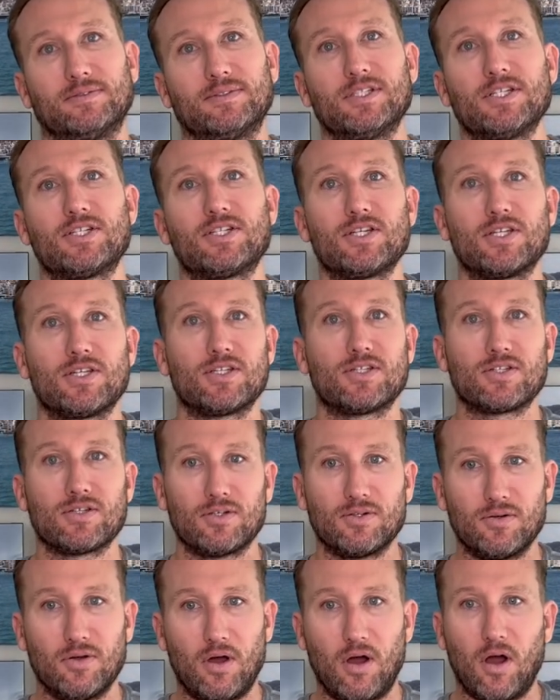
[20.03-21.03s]
This
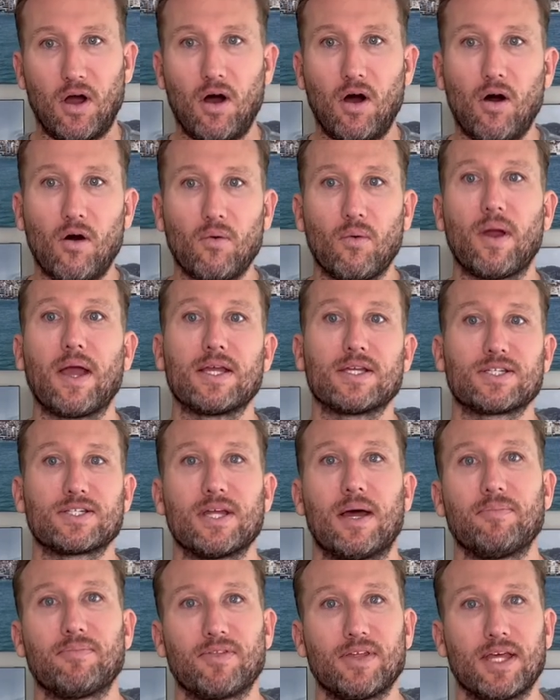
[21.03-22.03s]
is always
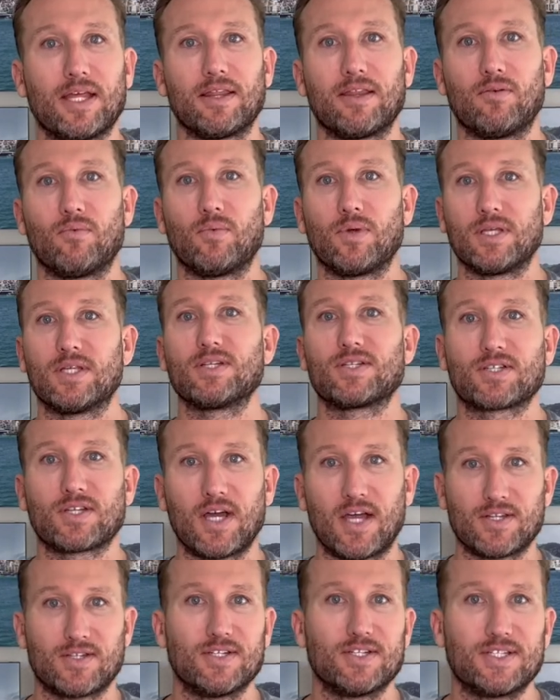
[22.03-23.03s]
something that we
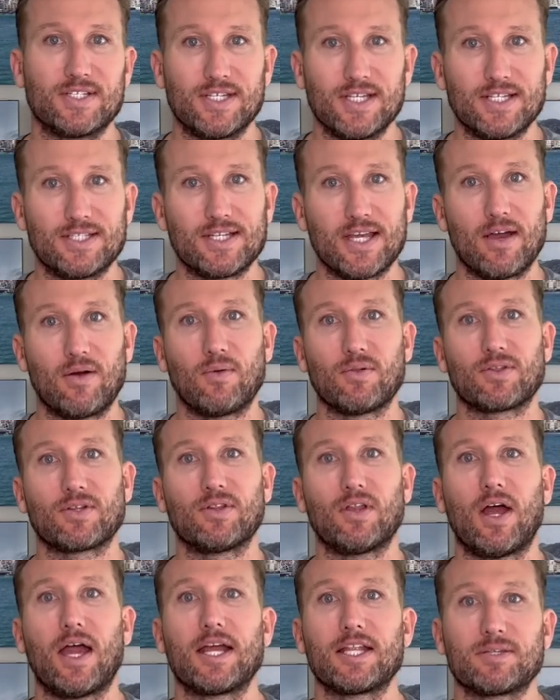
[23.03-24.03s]
discuss in detail with
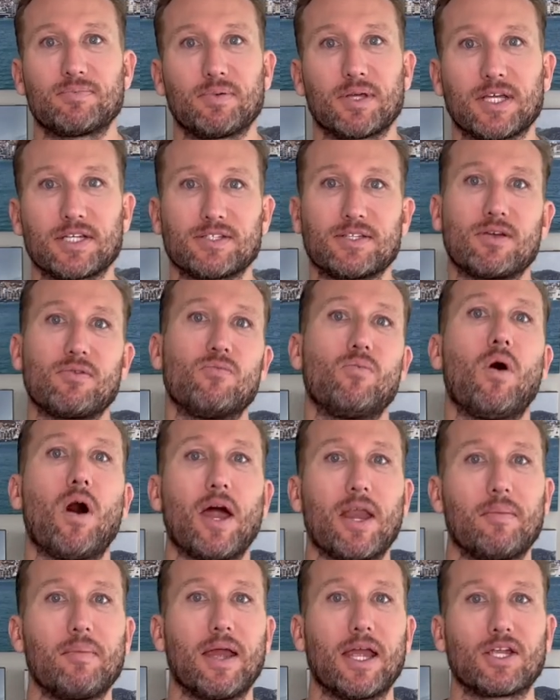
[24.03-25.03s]
clients because they
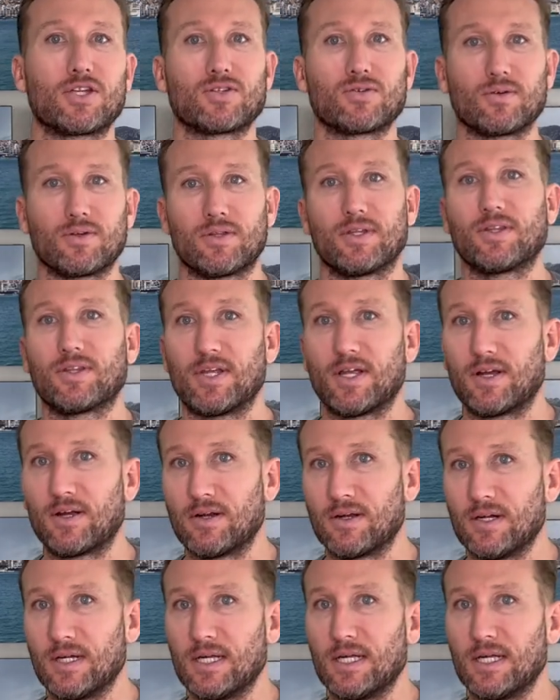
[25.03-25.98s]
want to make sure that their